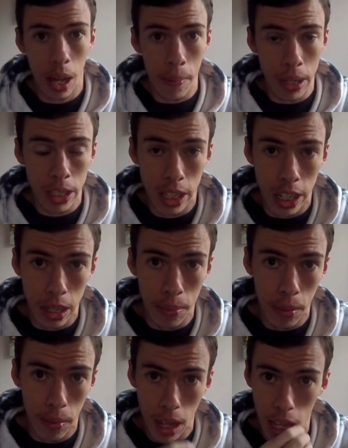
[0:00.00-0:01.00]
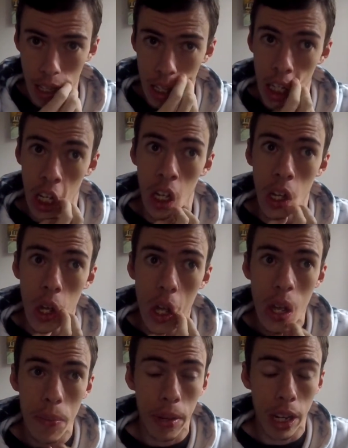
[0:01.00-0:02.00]
I mentioned at the
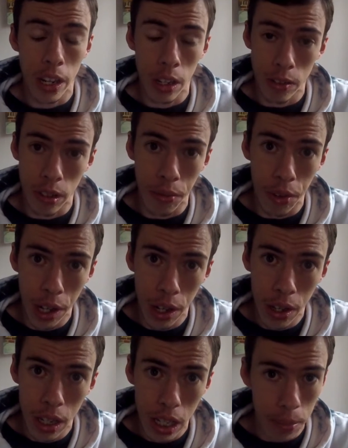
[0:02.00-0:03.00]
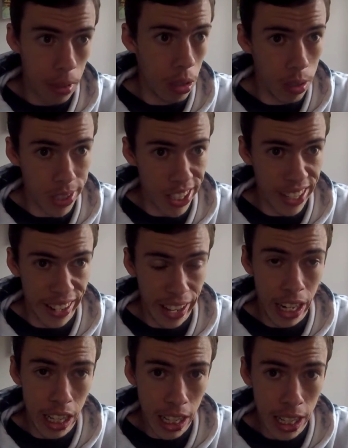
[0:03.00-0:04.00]
beginning of the video can be used in
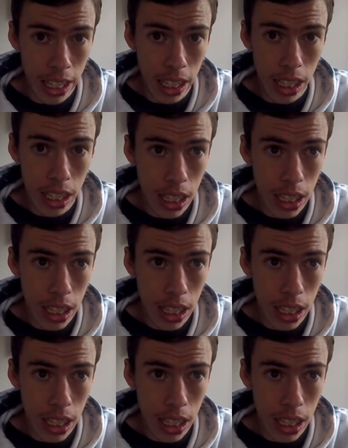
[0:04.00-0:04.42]
any league,